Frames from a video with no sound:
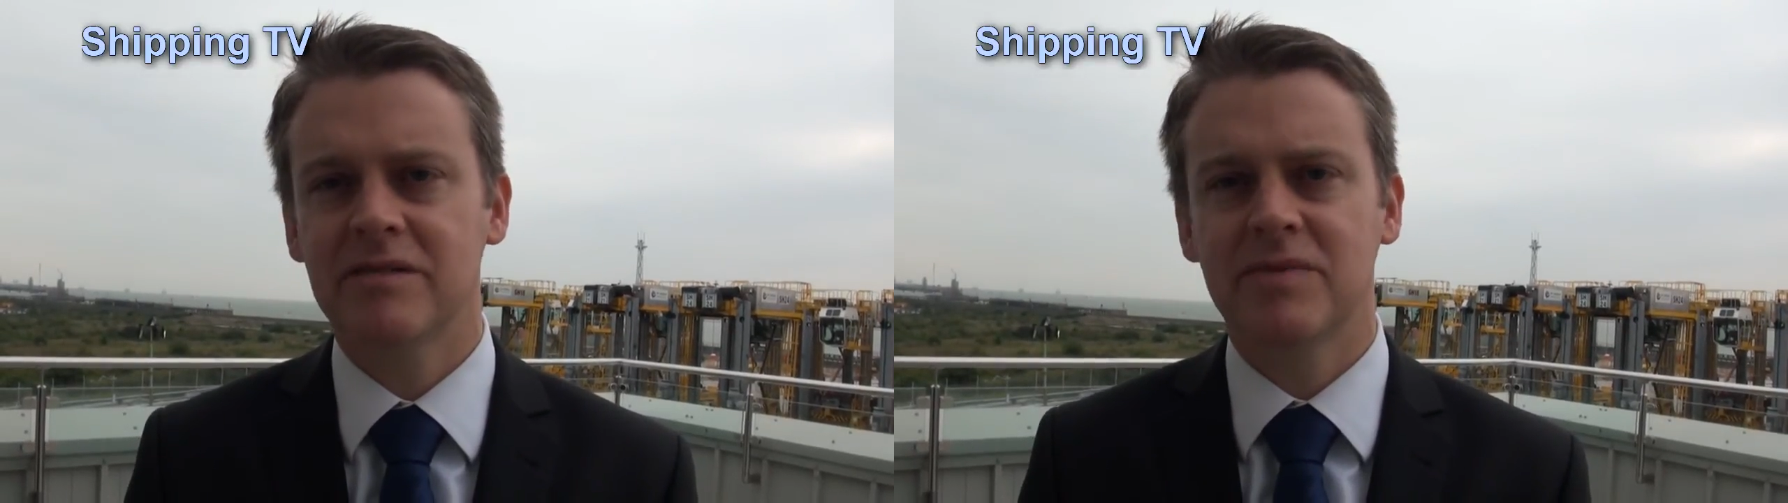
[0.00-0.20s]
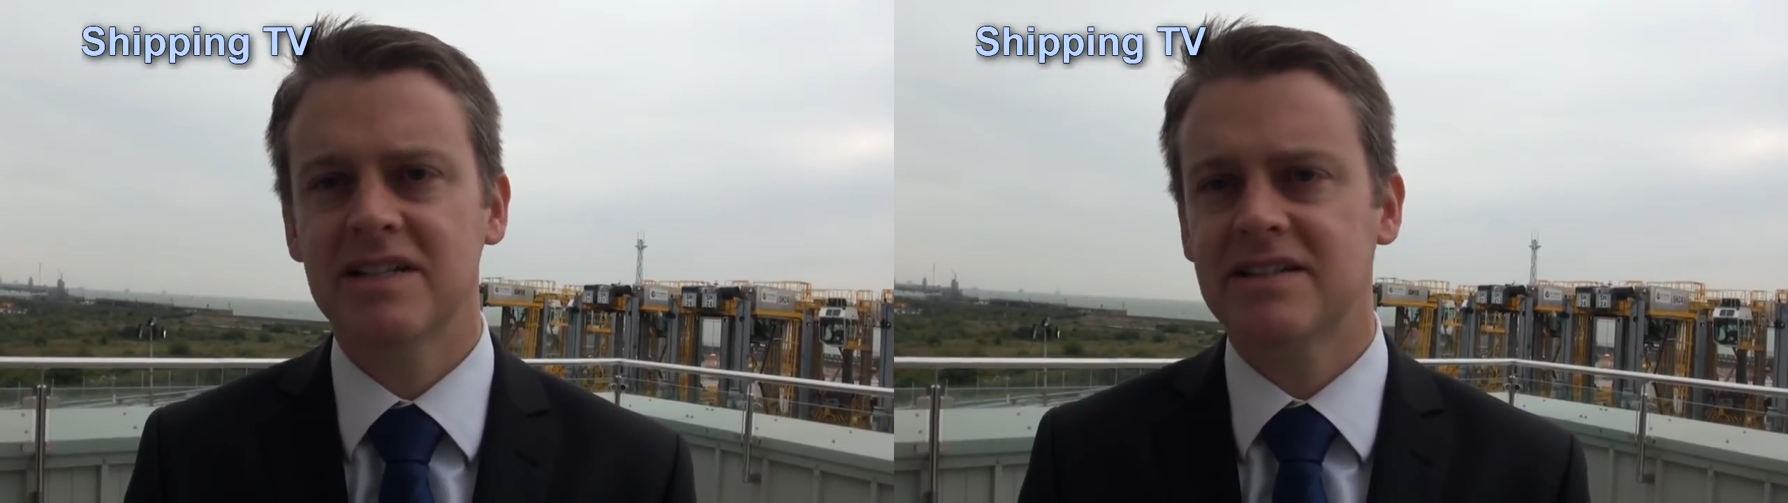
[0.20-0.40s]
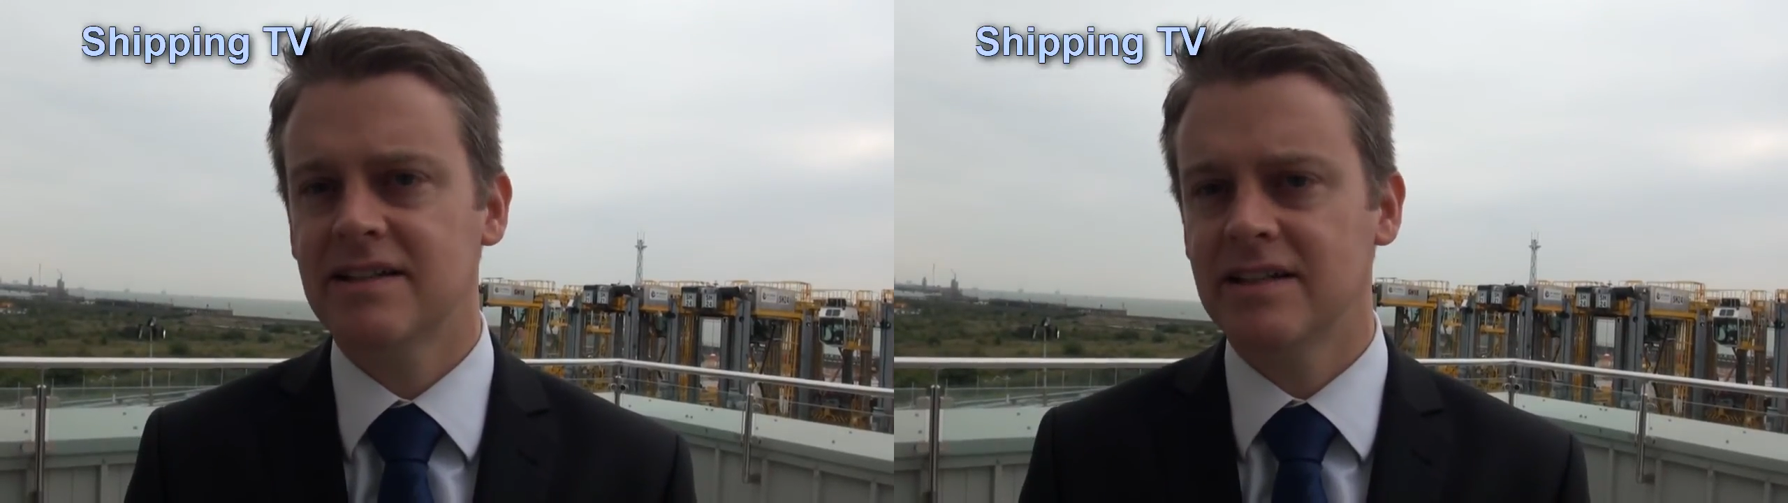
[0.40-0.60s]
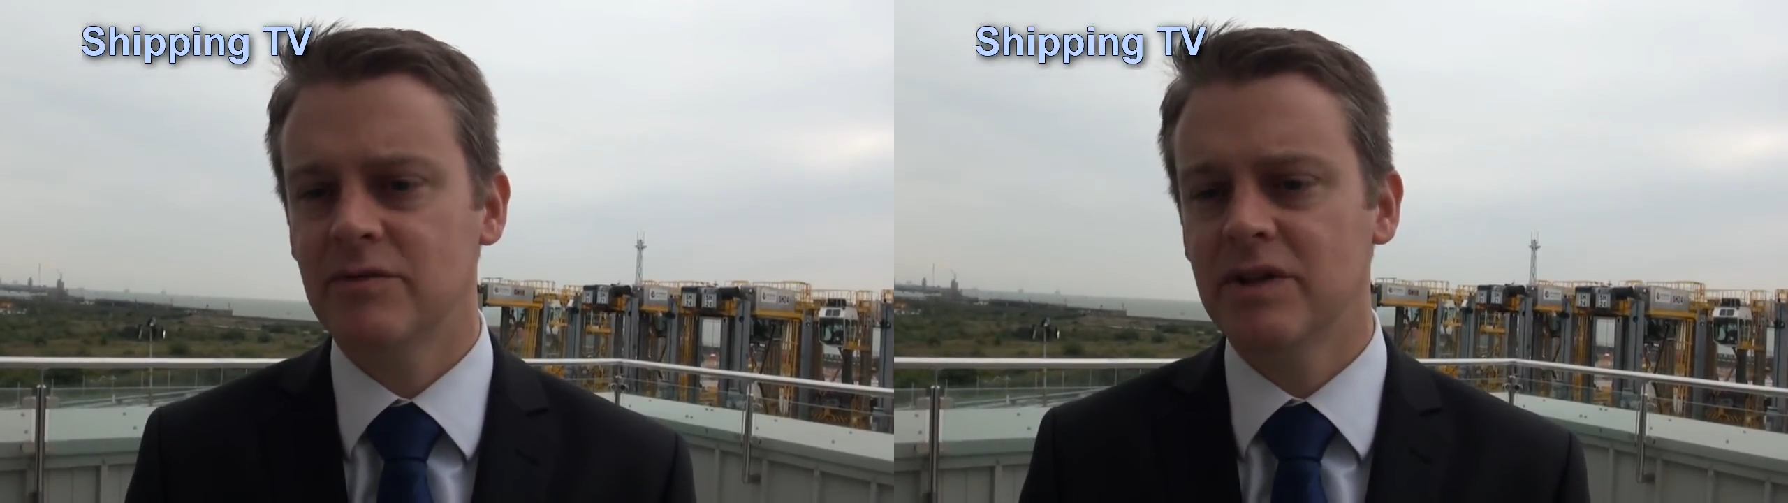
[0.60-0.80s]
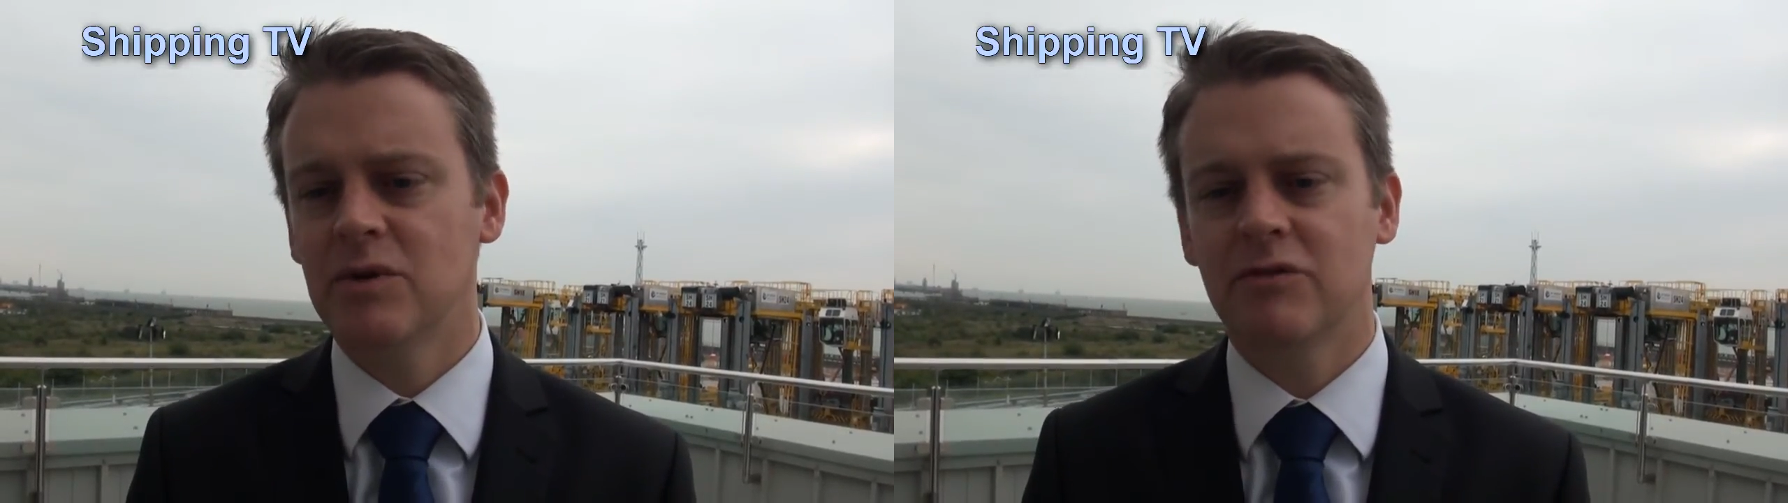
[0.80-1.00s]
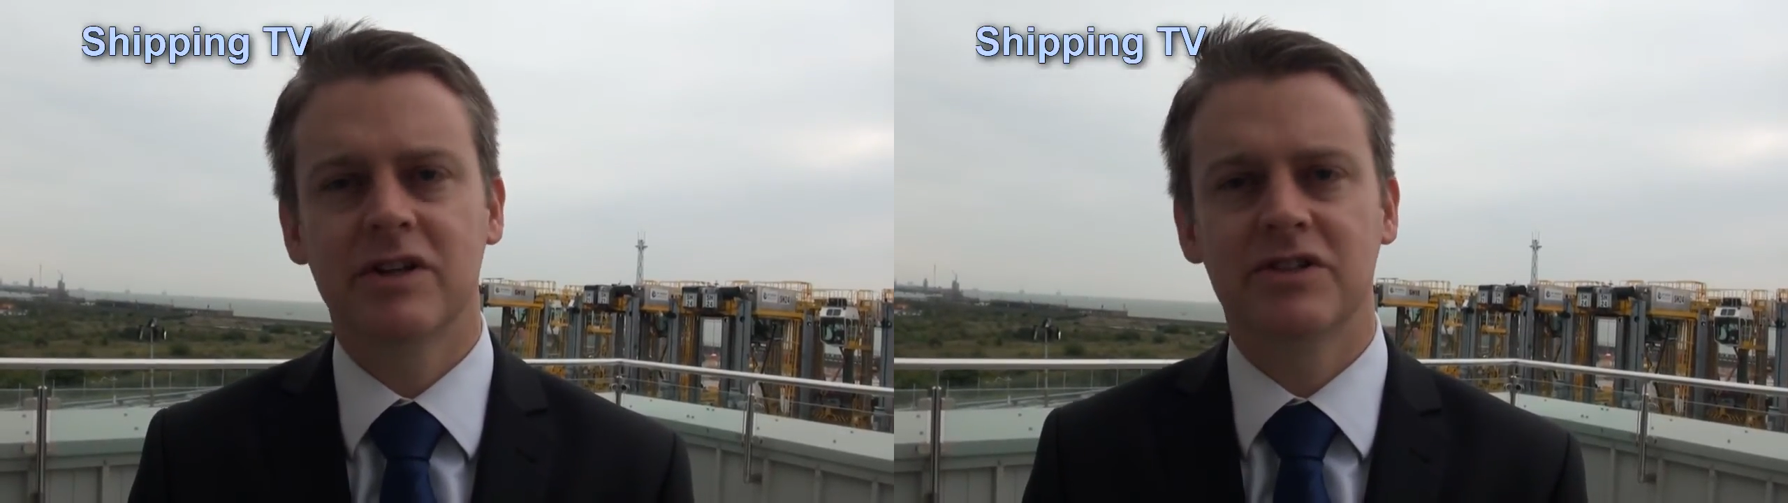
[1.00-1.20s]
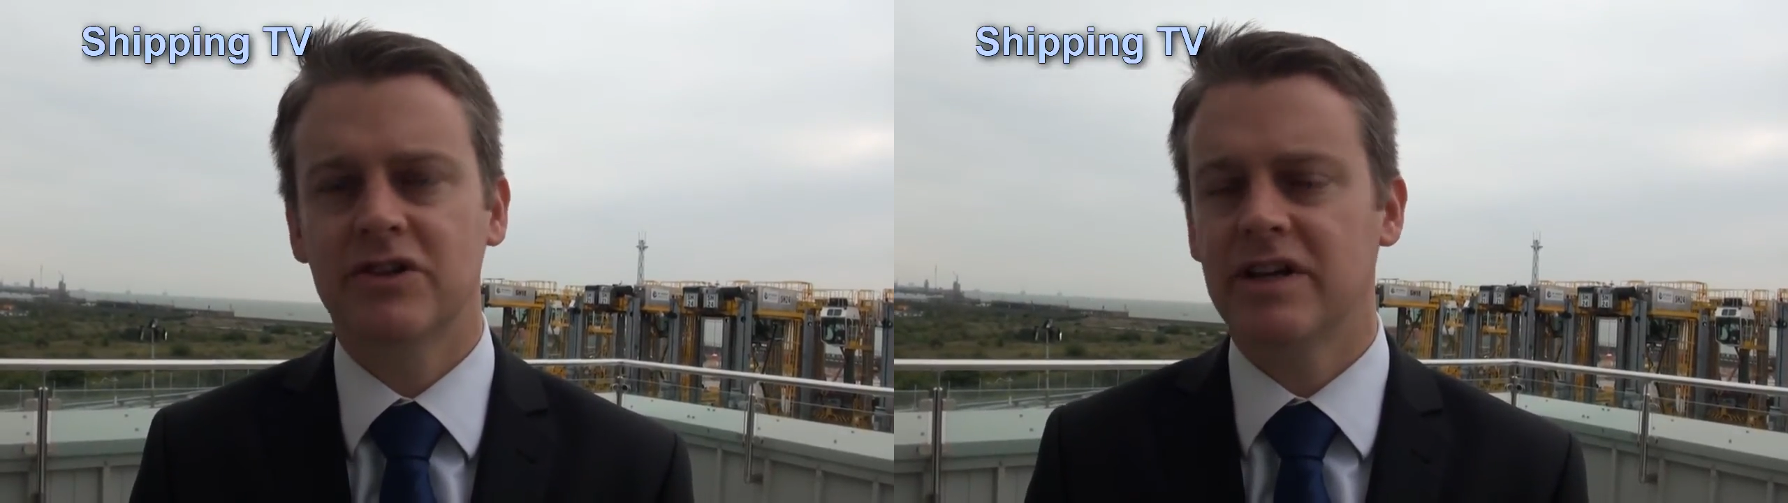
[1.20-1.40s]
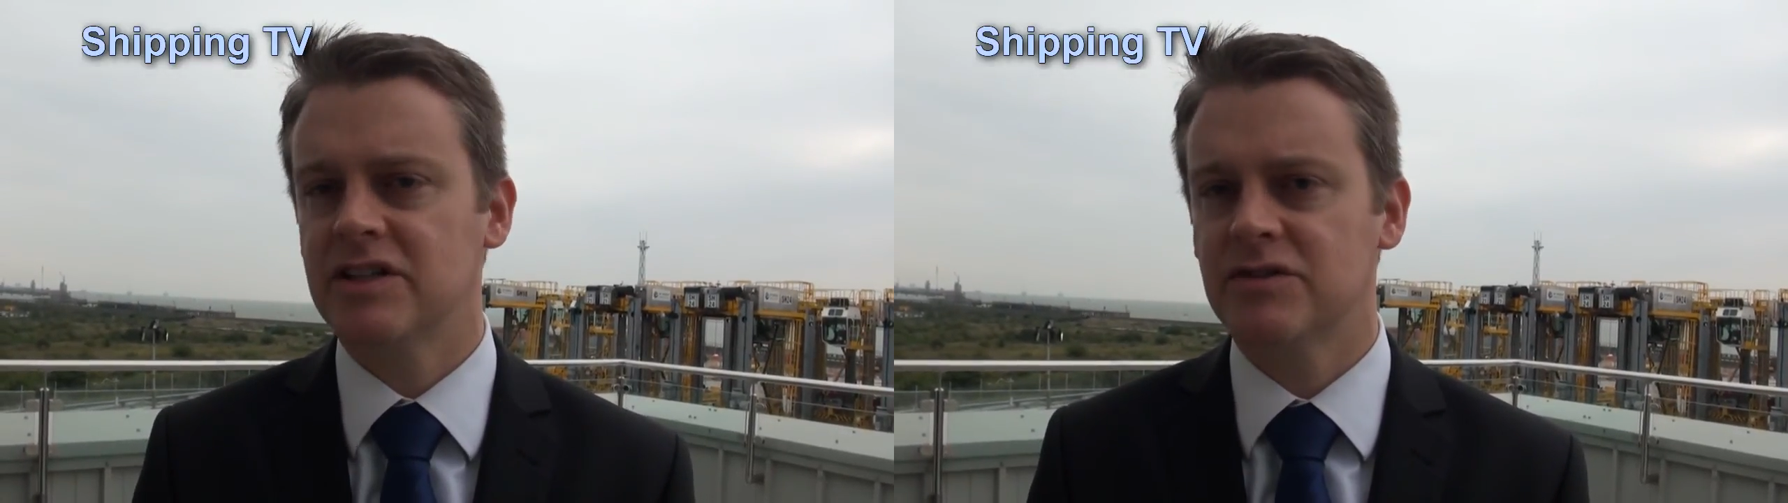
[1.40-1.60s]
and basically we will run
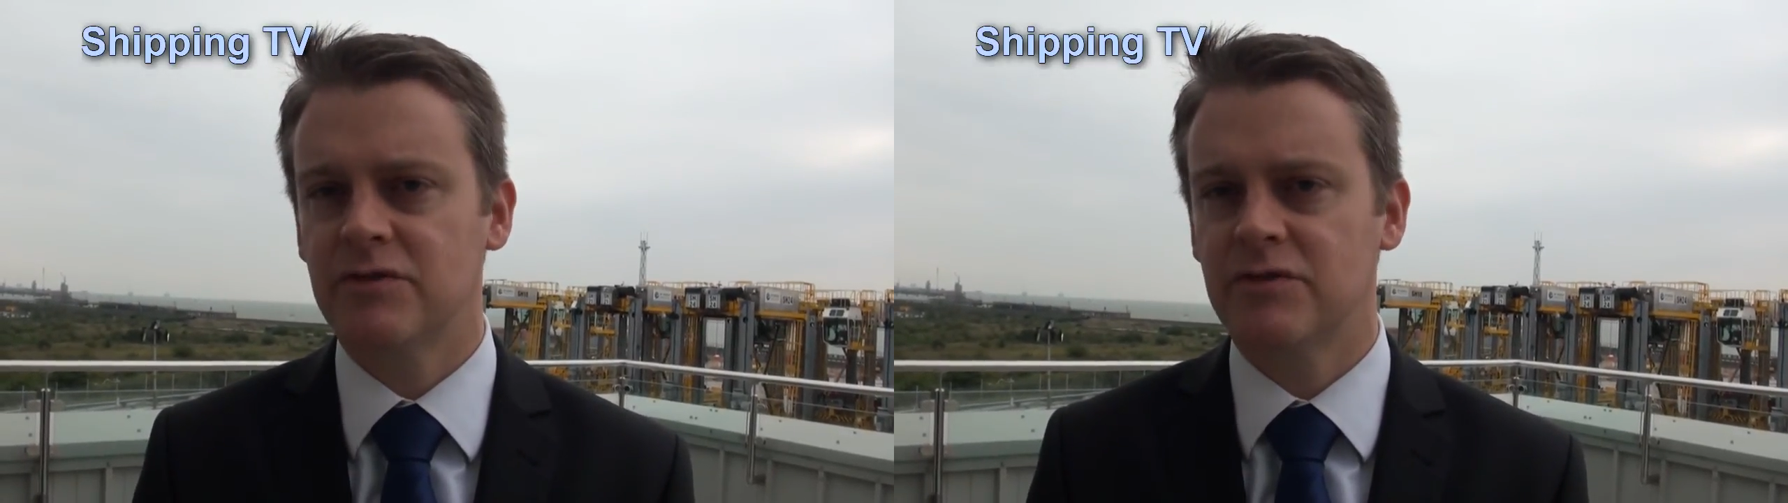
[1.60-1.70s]
trains